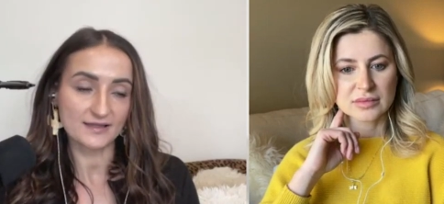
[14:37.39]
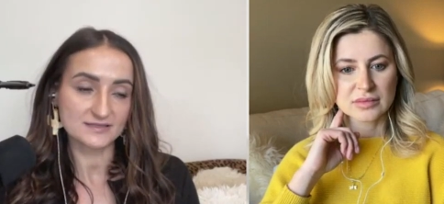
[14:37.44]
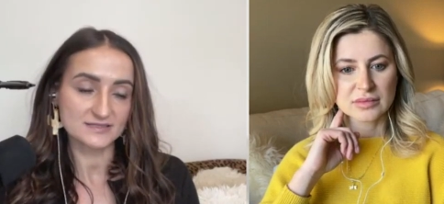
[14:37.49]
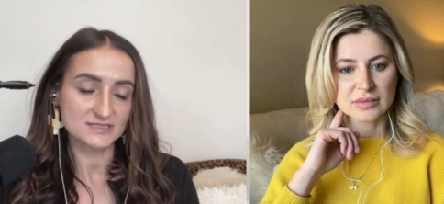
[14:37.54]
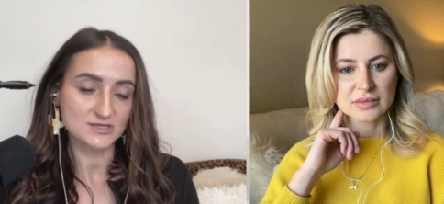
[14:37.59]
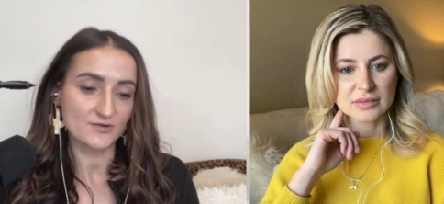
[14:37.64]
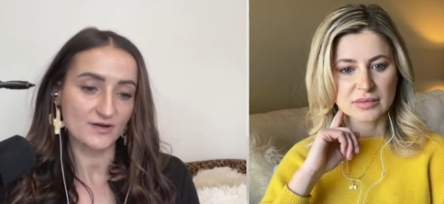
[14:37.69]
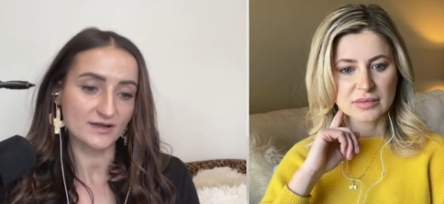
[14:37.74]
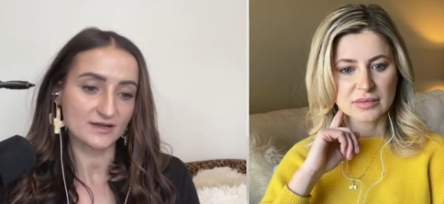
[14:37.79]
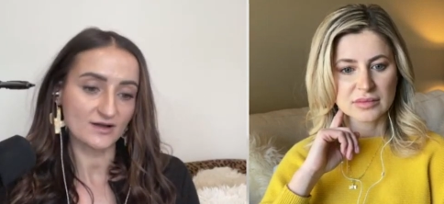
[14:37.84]
Speaker 1: And
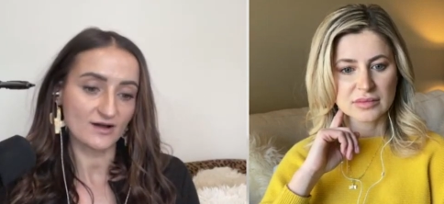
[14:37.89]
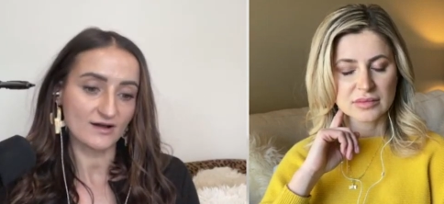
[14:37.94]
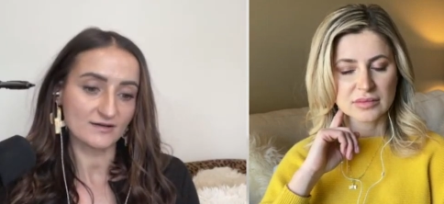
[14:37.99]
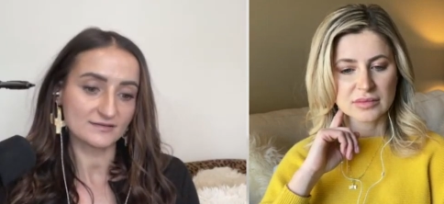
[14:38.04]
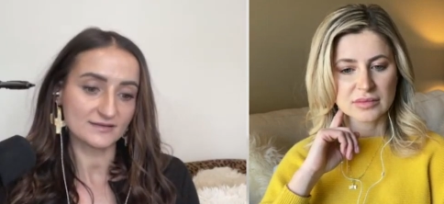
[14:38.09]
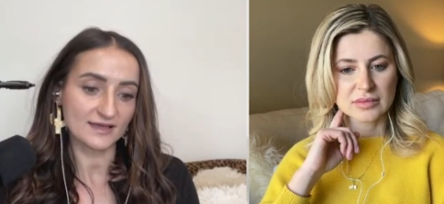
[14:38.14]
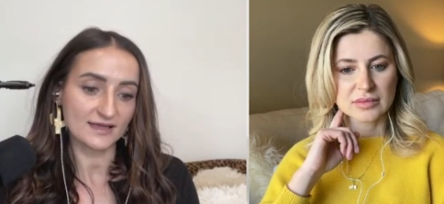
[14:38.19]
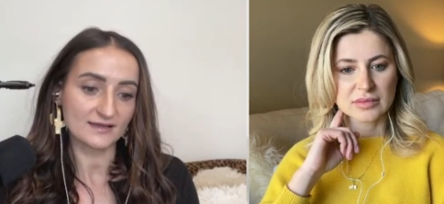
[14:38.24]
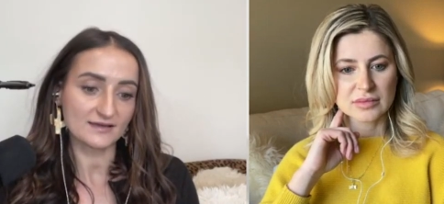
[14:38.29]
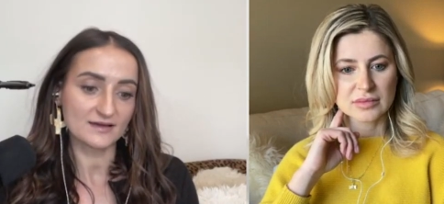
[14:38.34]
so I
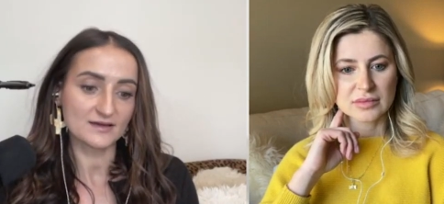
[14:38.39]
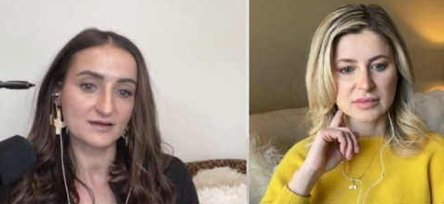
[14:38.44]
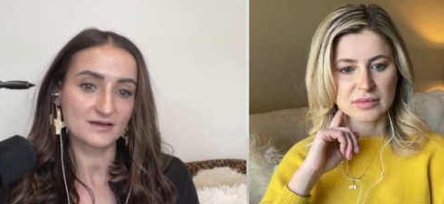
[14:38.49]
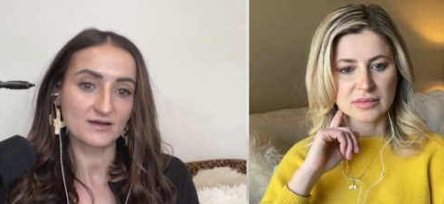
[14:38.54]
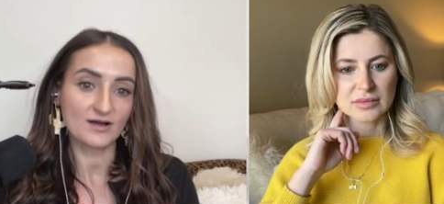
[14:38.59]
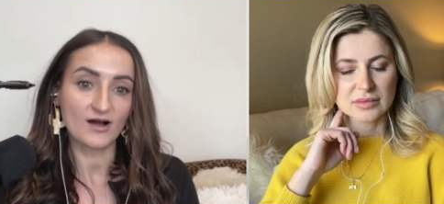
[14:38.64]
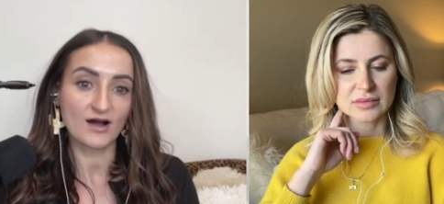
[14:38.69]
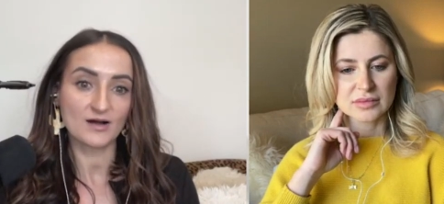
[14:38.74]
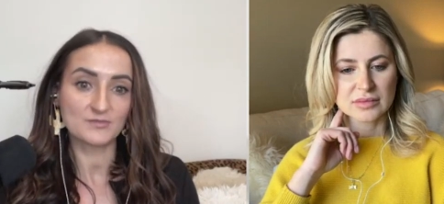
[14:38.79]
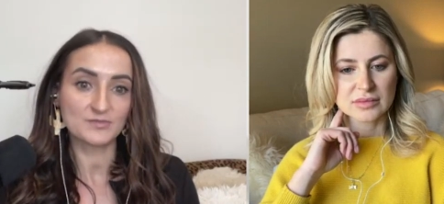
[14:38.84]
got like
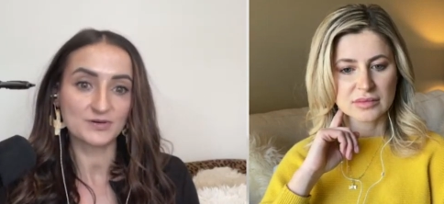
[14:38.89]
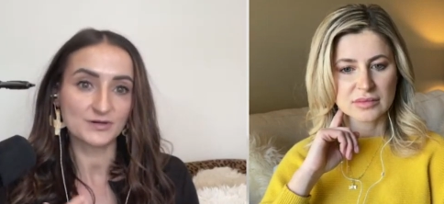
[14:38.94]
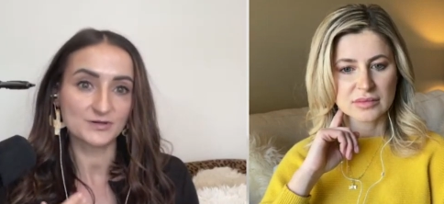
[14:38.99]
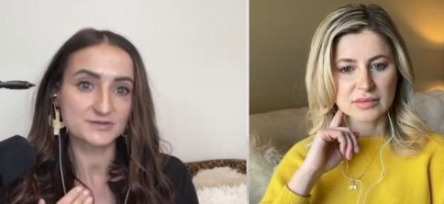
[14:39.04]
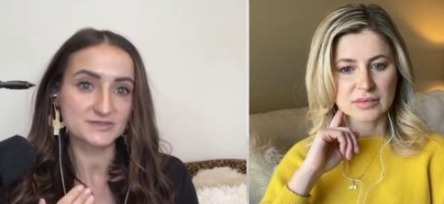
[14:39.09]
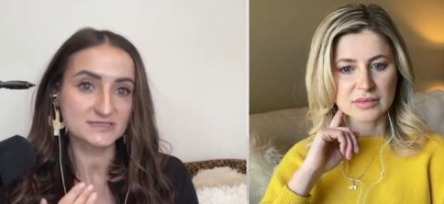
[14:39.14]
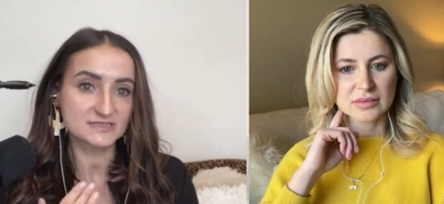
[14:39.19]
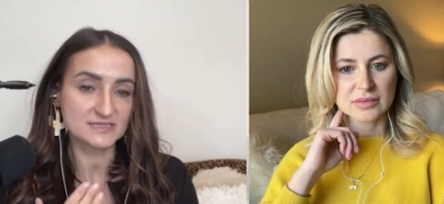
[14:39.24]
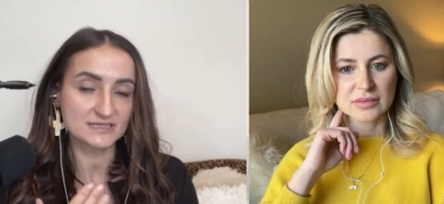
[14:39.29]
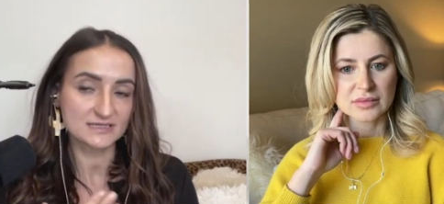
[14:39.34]

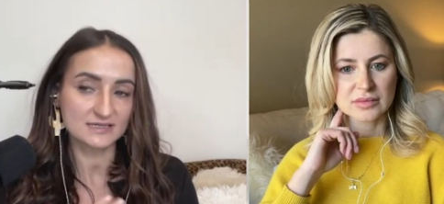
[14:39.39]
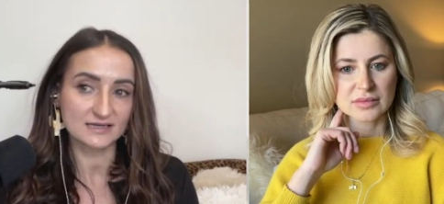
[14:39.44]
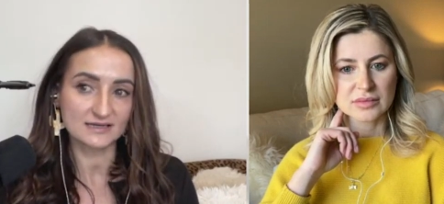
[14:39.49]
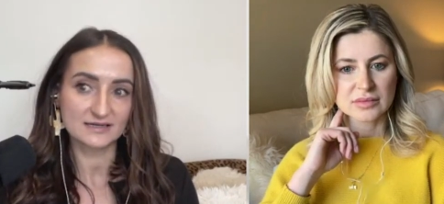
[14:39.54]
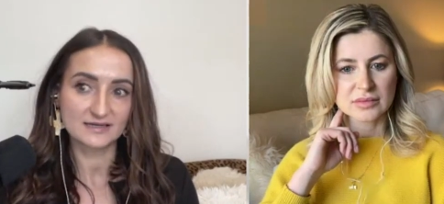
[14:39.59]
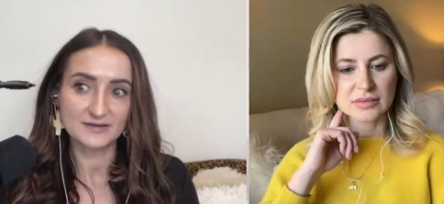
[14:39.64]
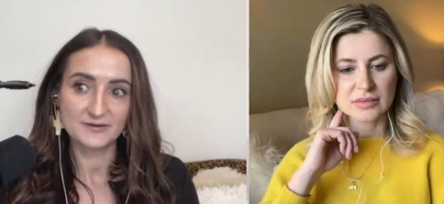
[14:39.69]
composted